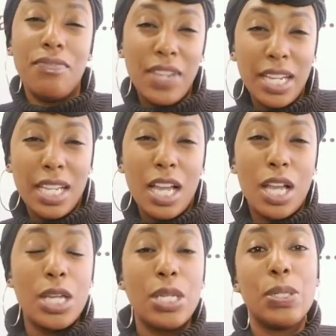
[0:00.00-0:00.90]

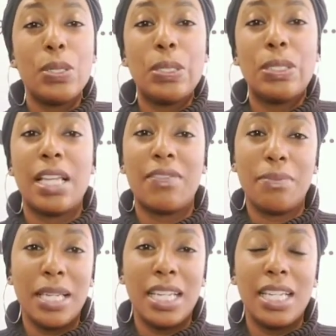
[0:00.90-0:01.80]
videos of
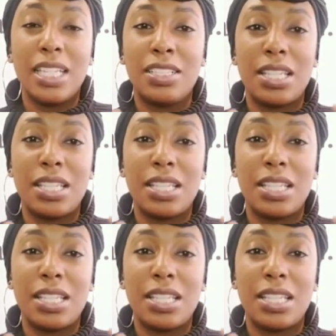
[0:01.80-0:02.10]
me just